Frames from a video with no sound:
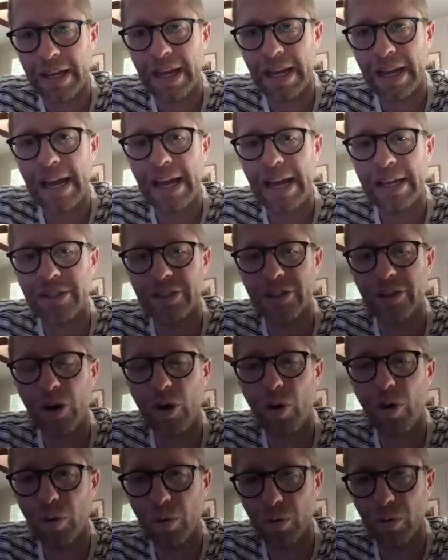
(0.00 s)
and
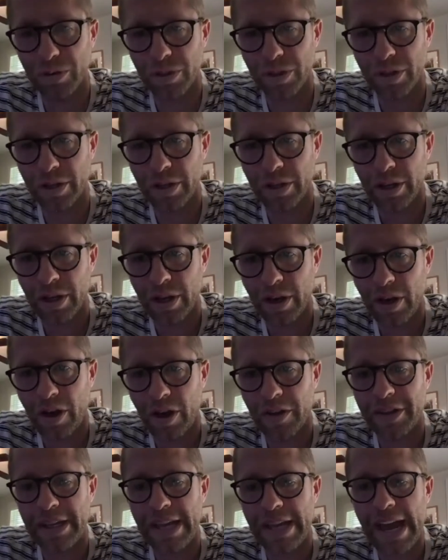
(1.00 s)
told
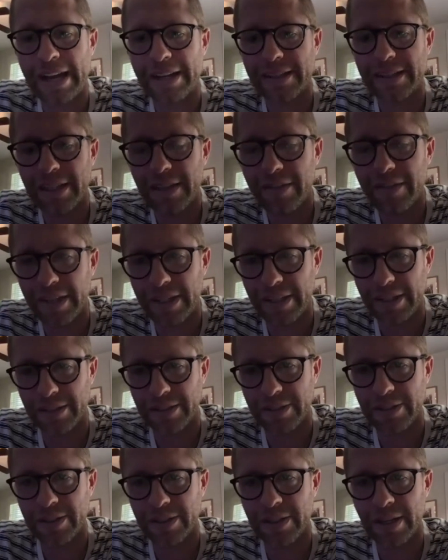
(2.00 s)
on the
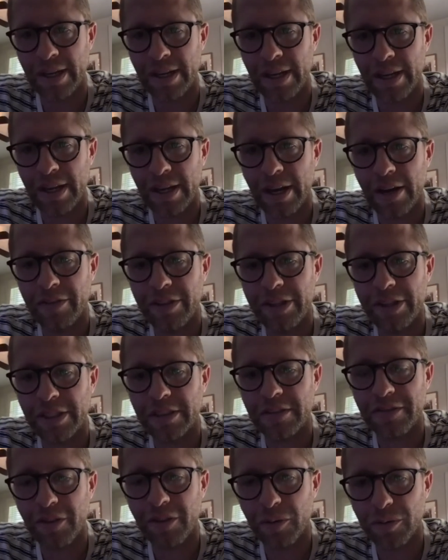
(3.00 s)
activities of these
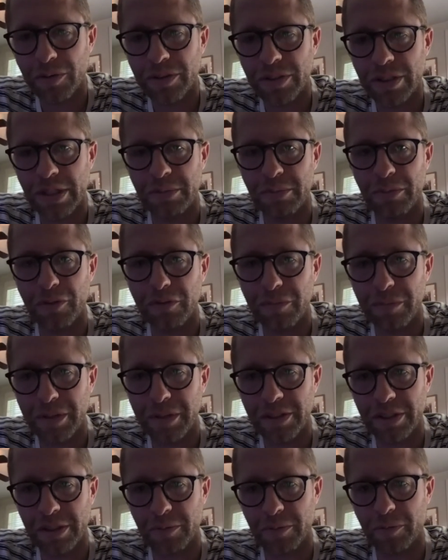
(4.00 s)
folks and movements that were